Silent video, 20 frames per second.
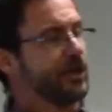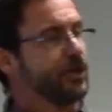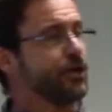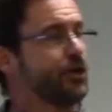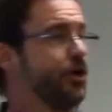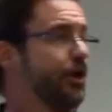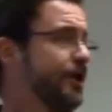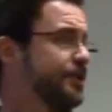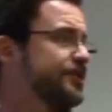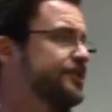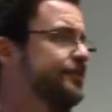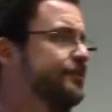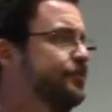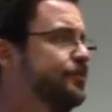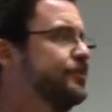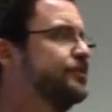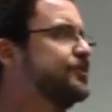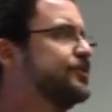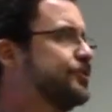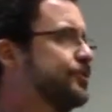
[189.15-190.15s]
cost of
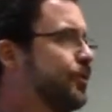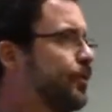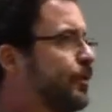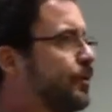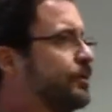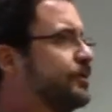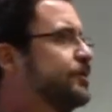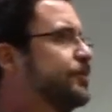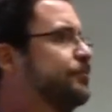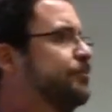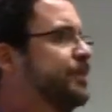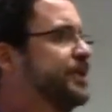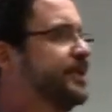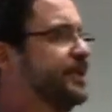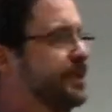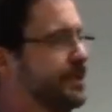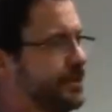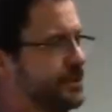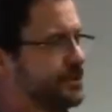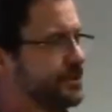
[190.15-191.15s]
goods sold to be?
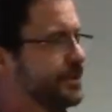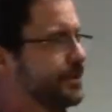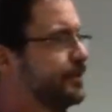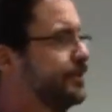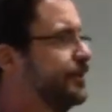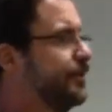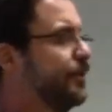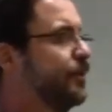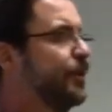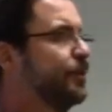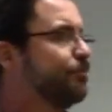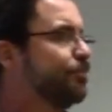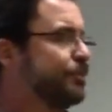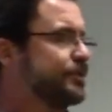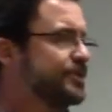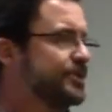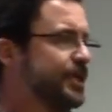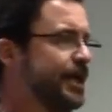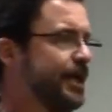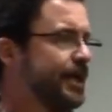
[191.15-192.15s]
Is it a
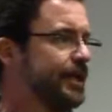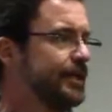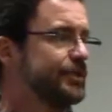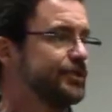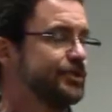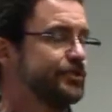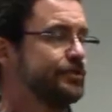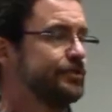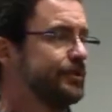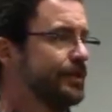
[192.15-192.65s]
percentage?